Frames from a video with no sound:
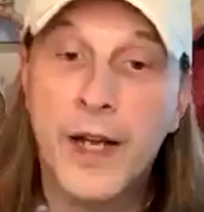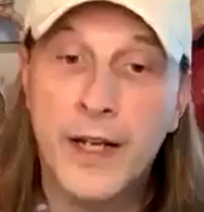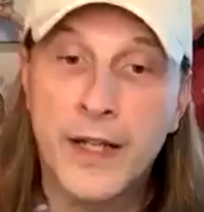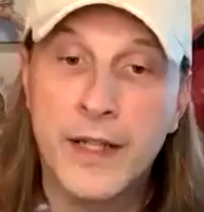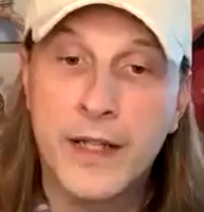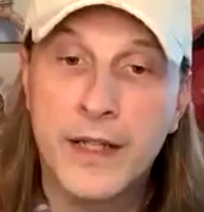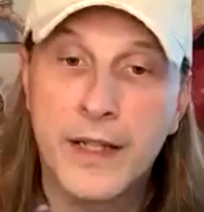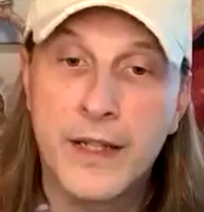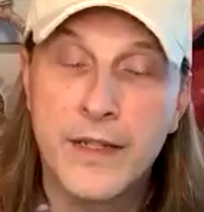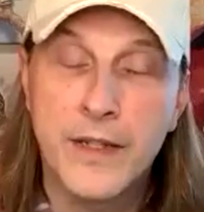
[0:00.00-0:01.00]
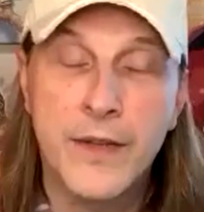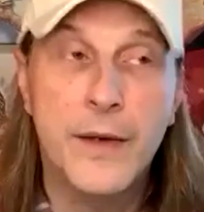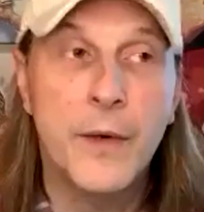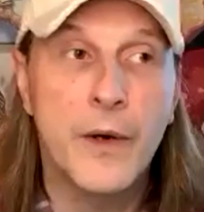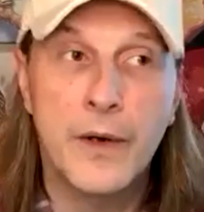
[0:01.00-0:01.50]
Okay. So
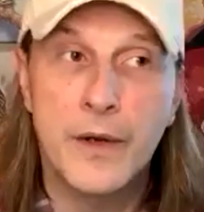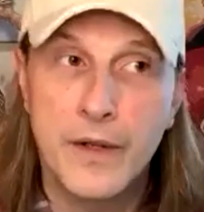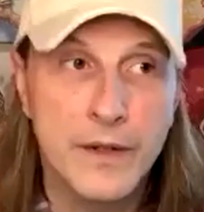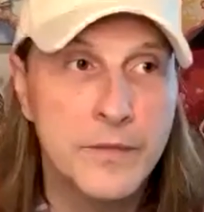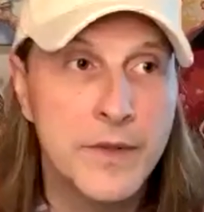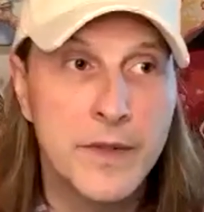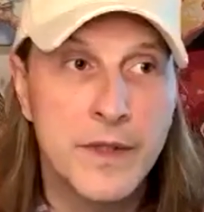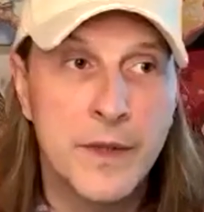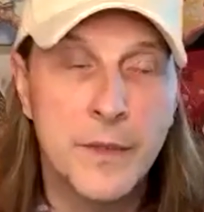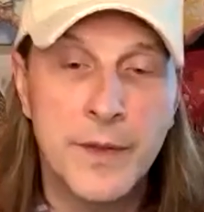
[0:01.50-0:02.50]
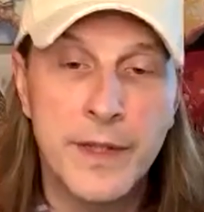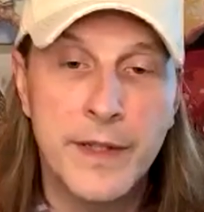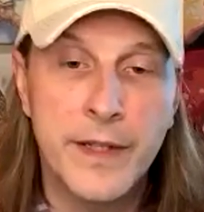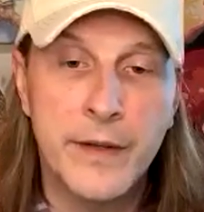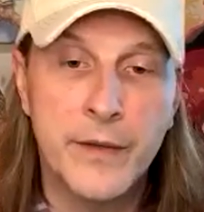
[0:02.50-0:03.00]
they were
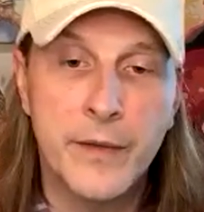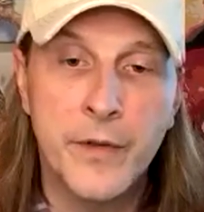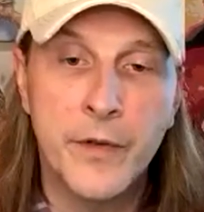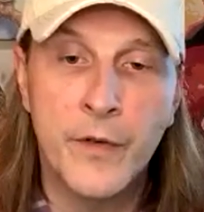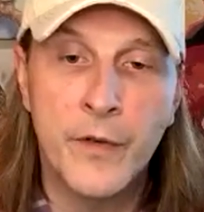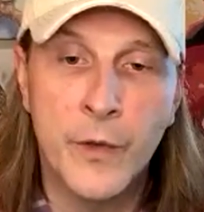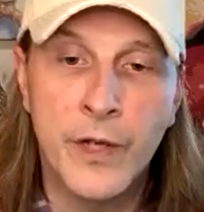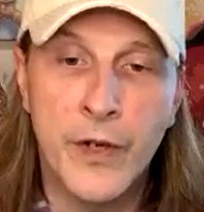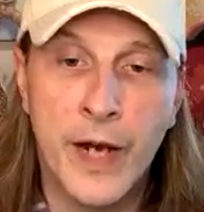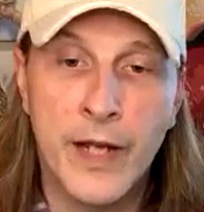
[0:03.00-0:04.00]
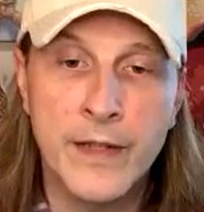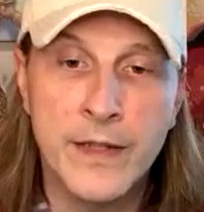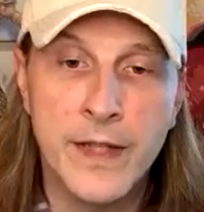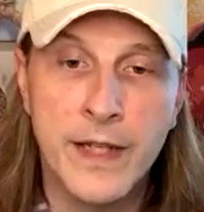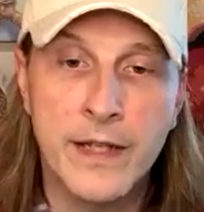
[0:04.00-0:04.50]
completely removed when you
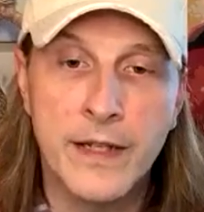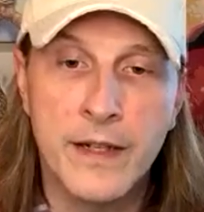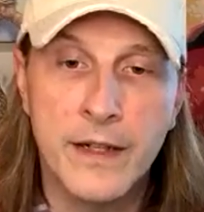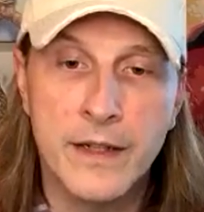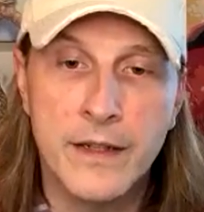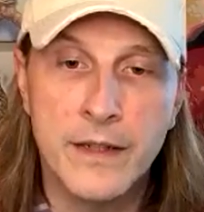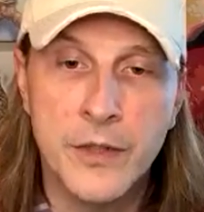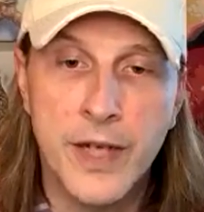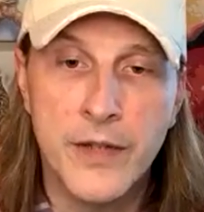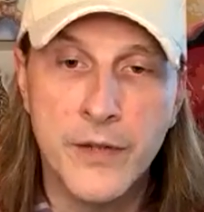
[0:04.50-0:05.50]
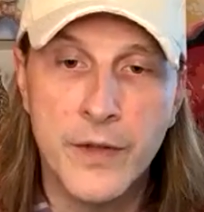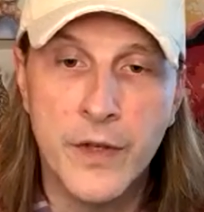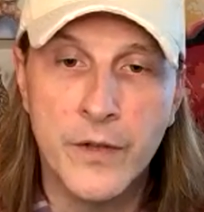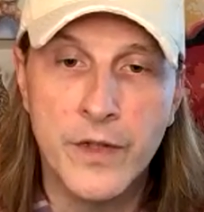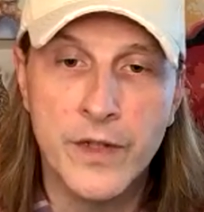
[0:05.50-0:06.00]
guys had transferred
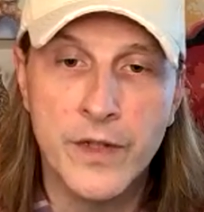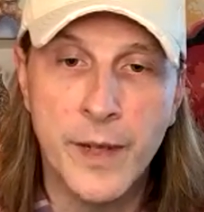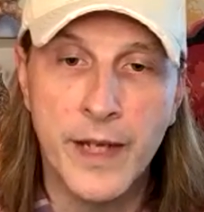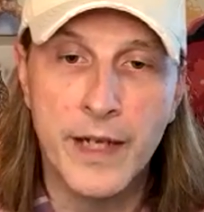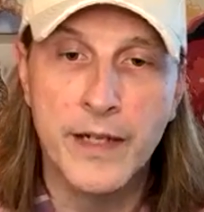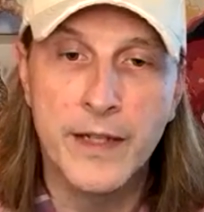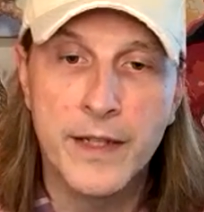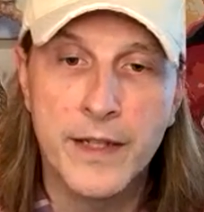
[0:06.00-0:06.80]
over to Spain.